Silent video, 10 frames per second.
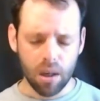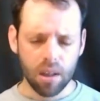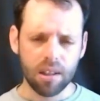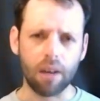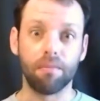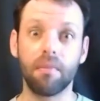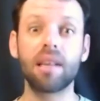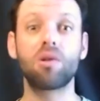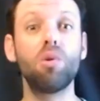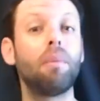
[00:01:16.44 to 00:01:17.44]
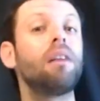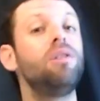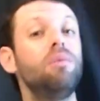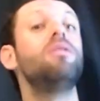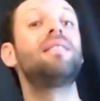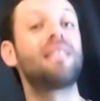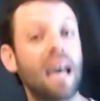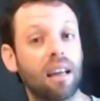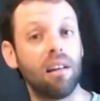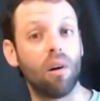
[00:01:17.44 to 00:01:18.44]
So let's talk about Newton's
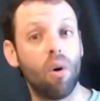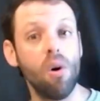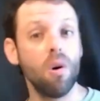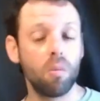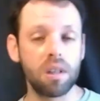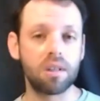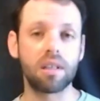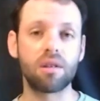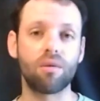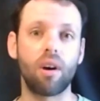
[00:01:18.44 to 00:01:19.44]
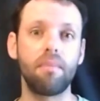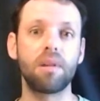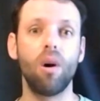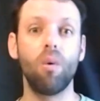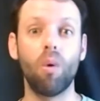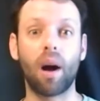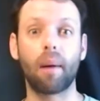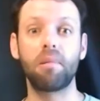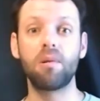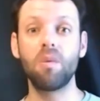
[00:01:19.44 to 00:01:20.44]
second law, which describes what
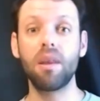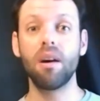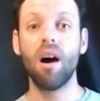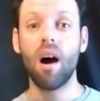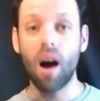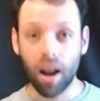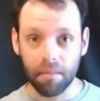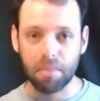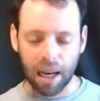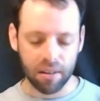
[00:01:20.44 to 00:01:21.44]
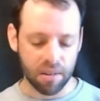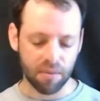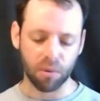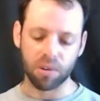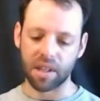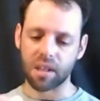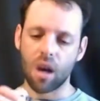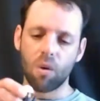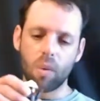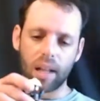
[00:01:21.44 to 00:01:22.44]
happens with unbalanced forces.
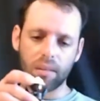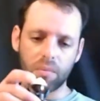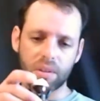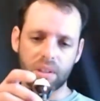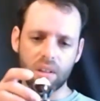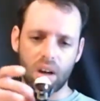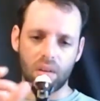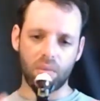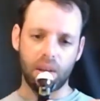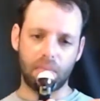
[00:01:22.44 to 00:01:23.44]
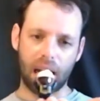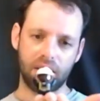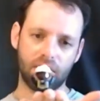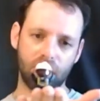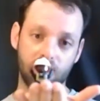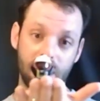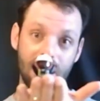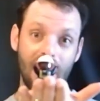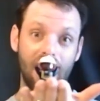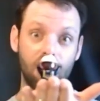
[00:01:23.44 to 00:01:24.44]
Well, we'll start with balanced forces
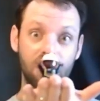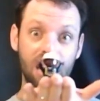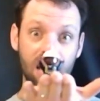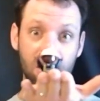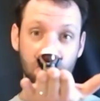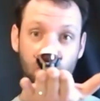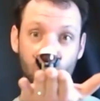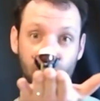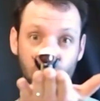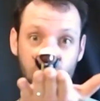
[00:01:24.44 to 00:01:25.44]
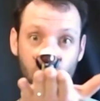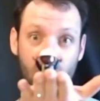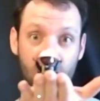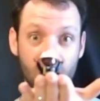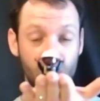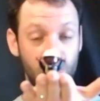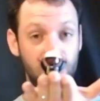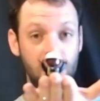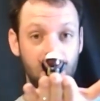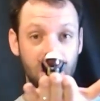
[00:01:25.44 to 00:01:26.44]
and I'll take the support force away and we'll
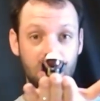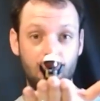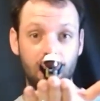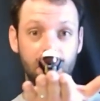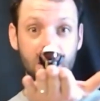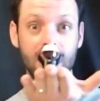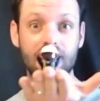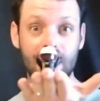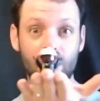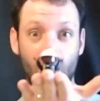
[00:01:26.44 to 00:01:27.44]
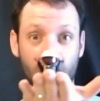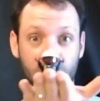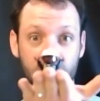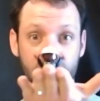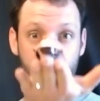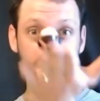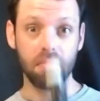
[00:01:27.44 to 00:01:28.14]
do an experiment and see what happens.